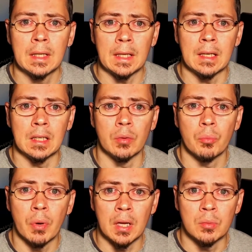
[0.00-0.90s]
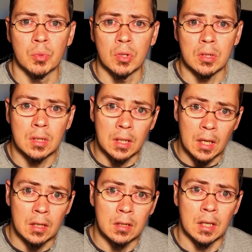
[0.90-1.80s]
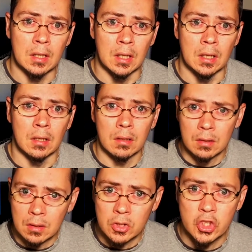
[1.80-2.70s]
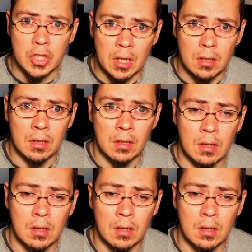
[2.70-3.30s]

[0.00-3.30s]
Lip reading: and buy in bulk together and then share.